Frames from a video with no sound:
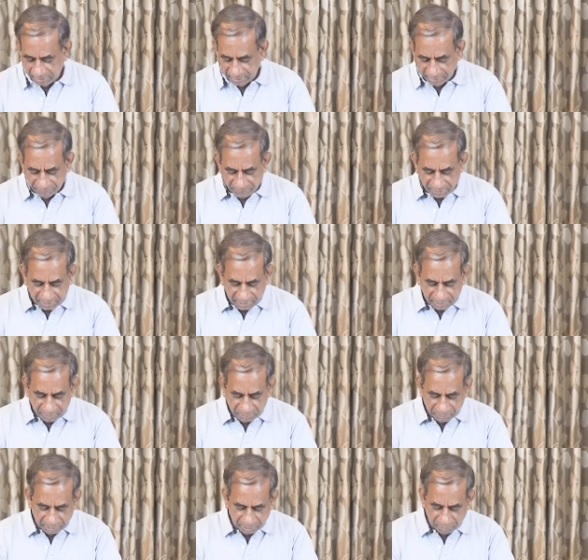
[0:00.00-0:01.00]
and
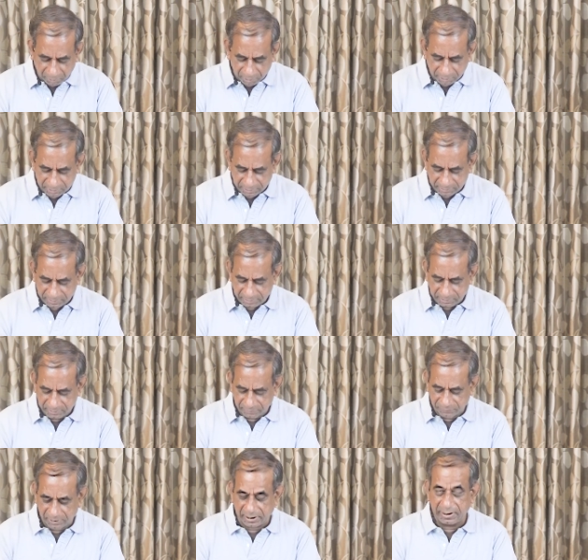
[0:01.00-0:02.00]
awaken to the
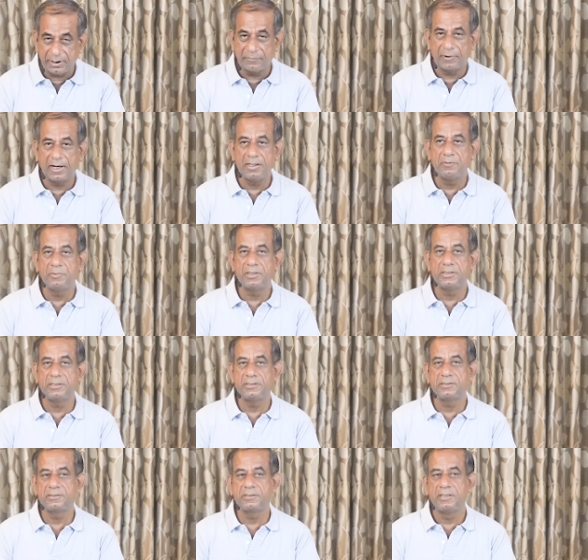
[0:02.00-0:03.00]
consciousness of thy divine
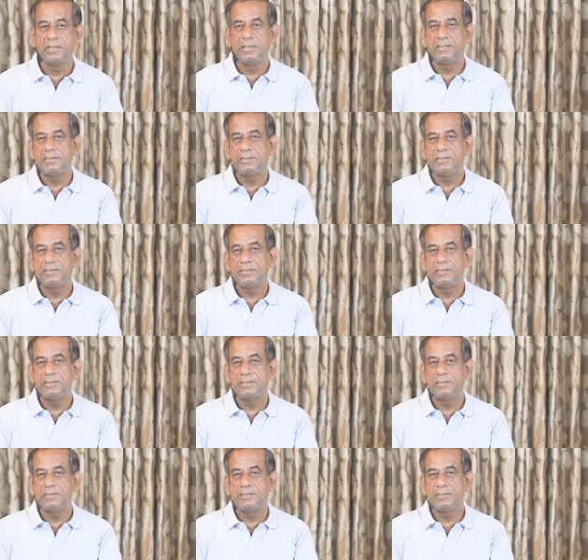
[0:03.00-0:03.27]
presence.